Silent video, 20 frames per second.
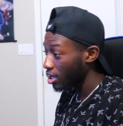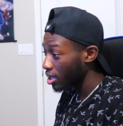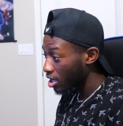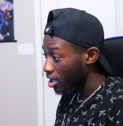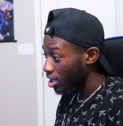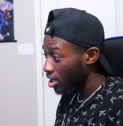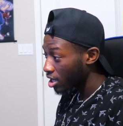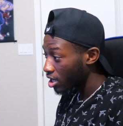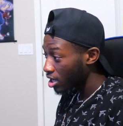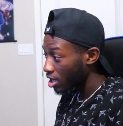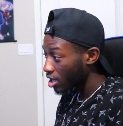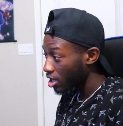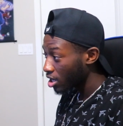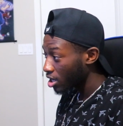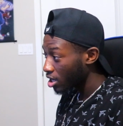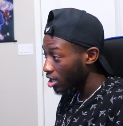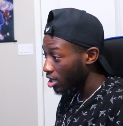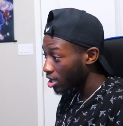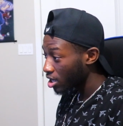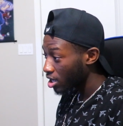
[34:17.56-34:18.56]

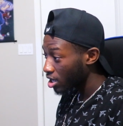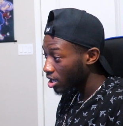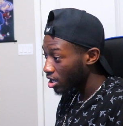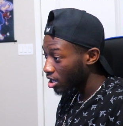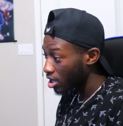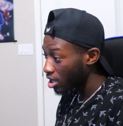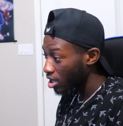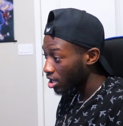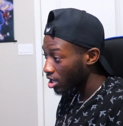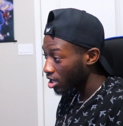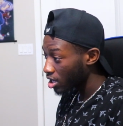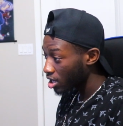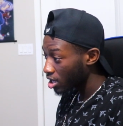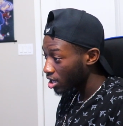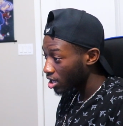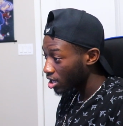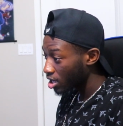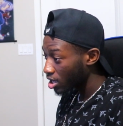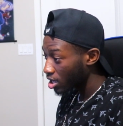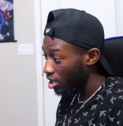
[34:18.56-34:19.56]

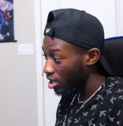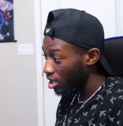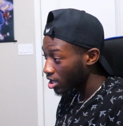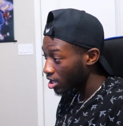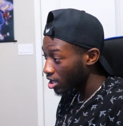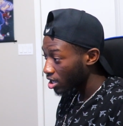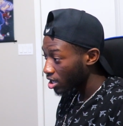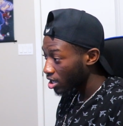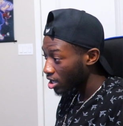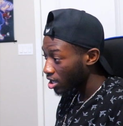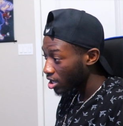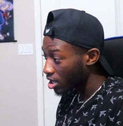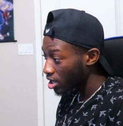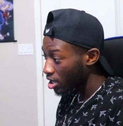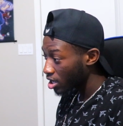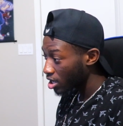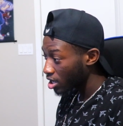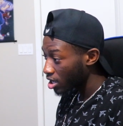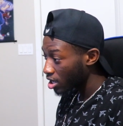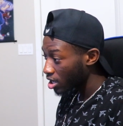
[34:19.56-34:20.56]

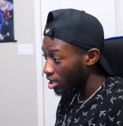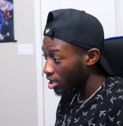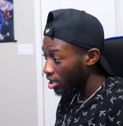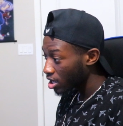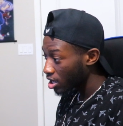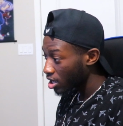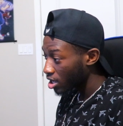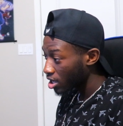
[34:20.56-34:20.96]
[no speech]